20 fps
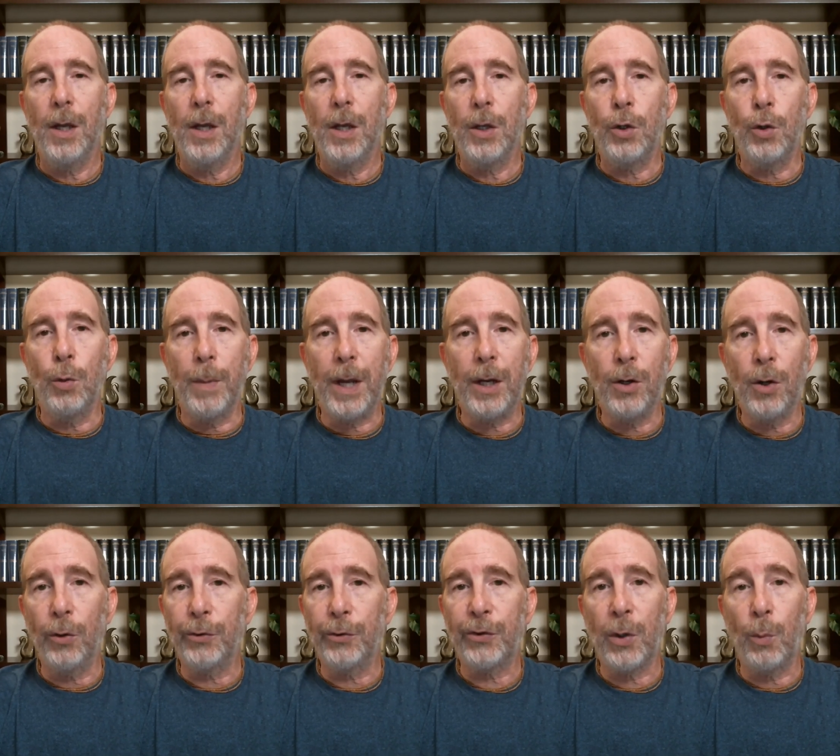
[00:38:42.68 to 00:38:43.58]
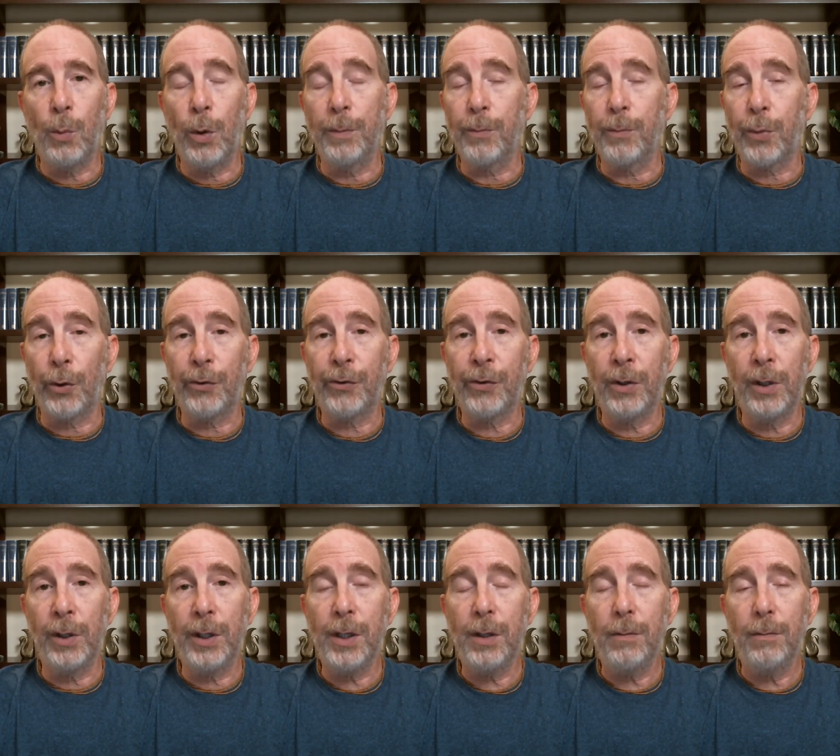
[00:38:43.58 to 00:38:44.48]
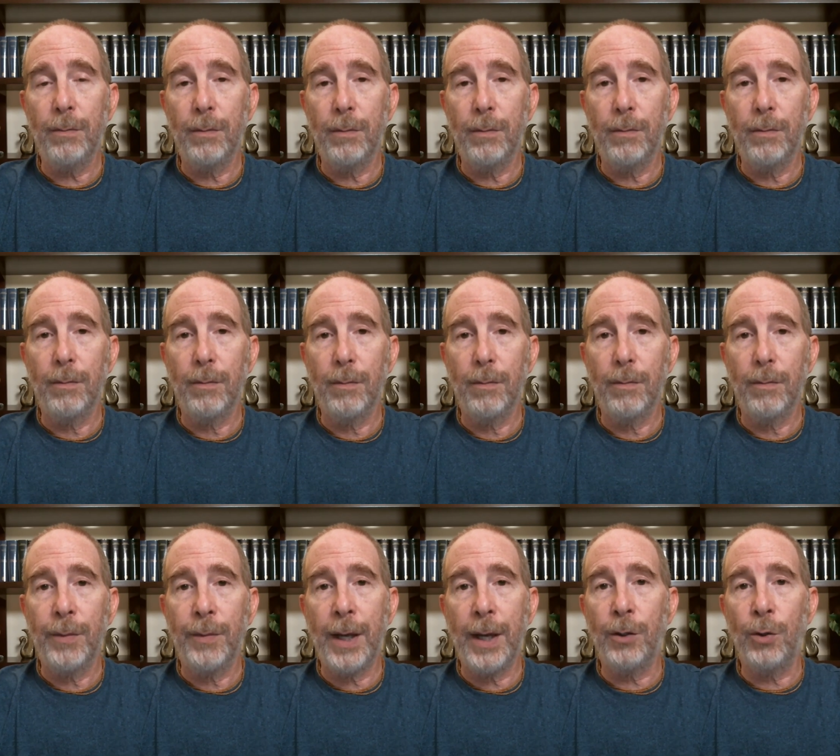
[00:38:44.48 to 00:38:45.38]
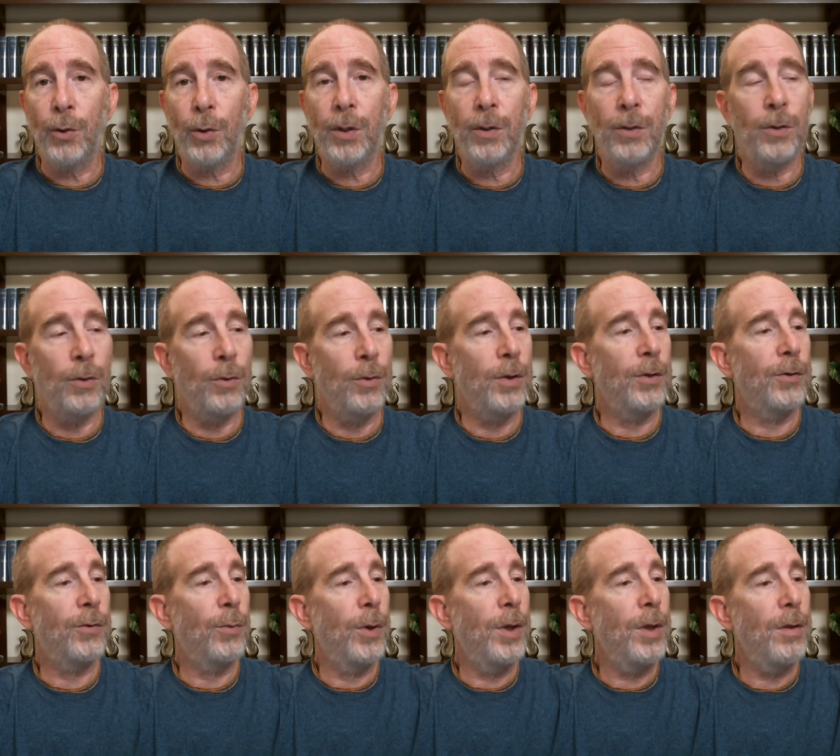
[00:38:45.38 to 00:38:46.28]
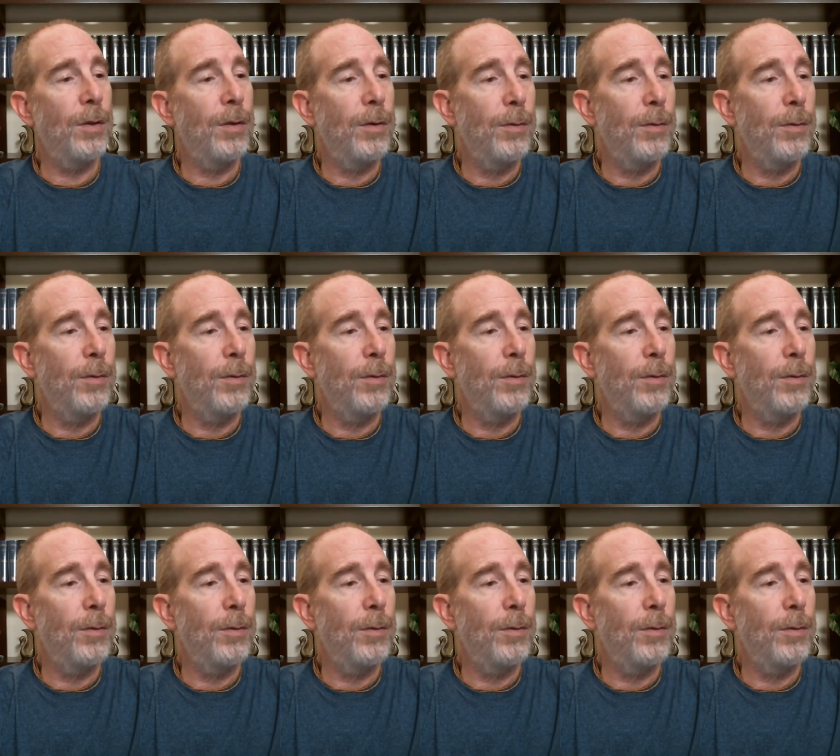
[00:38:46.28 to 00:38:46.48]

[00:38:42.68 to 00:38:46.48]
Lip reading: You may know someone personally that you can do this with.